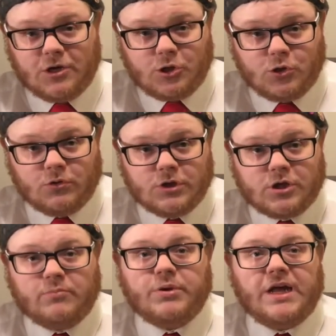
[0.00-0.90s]
an insurance
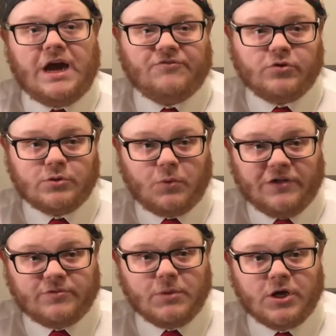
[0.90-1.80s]
company after his
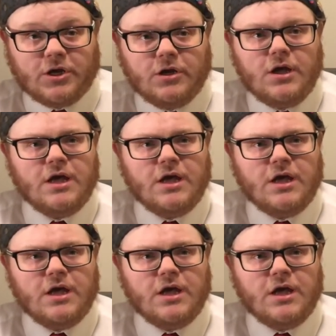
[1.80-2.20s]
wife's murder.